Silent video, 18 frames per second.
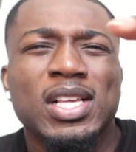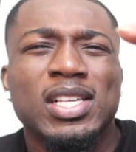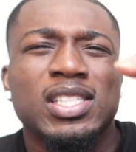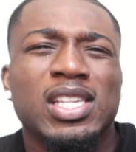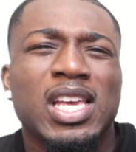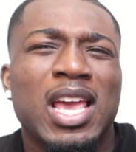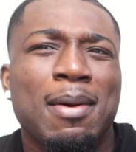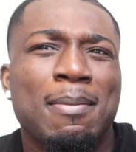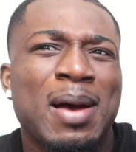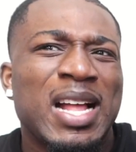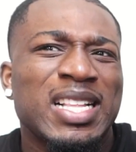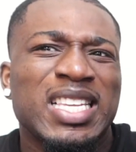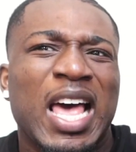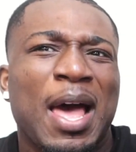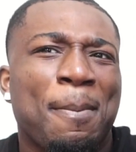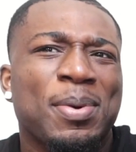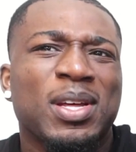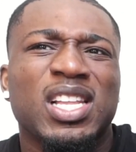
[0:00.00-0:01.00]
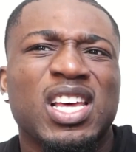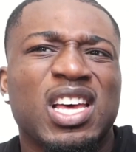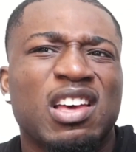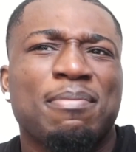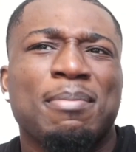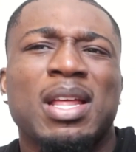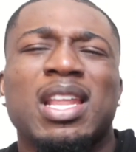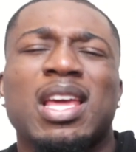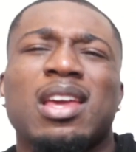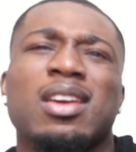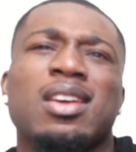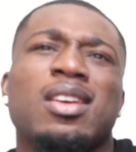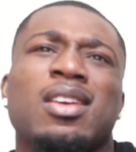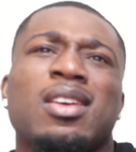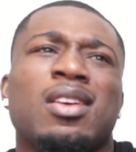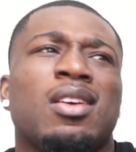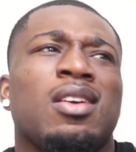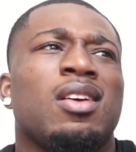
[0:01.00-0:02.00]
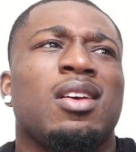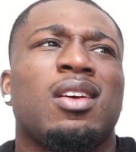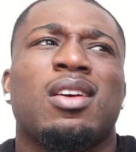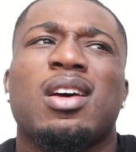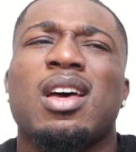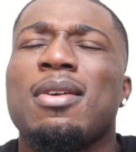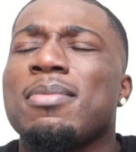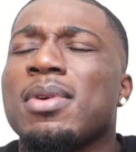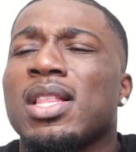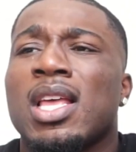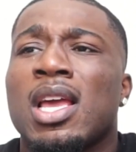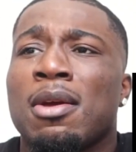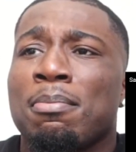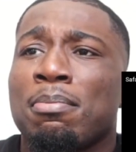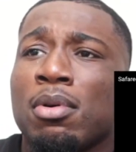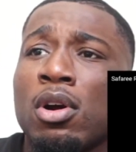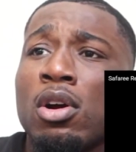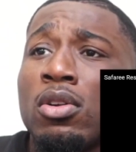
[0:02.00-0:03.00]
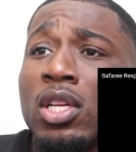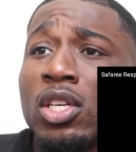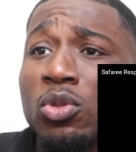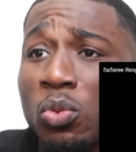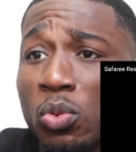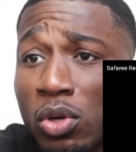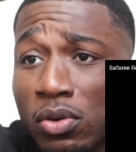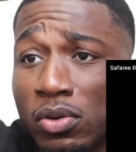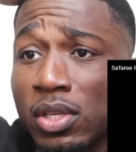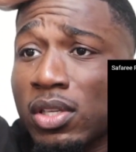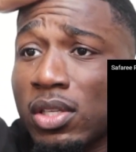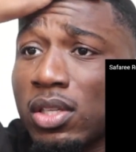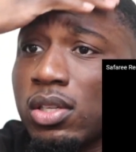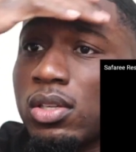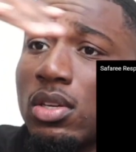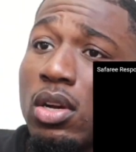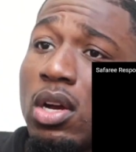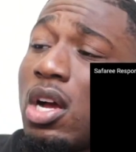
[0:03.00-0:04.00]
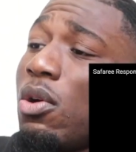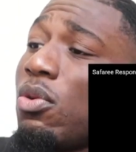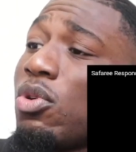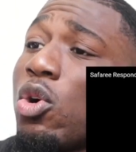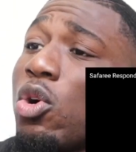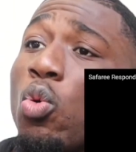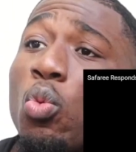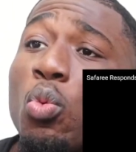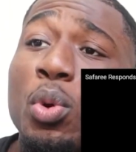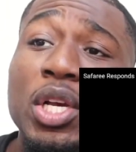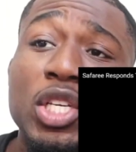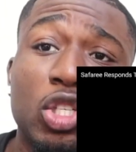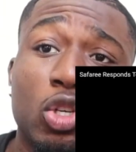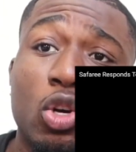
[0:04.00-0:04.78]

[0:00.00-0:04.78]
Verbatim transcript: it saying my type of love, my like I'd be like, bro, this world is I don't know what's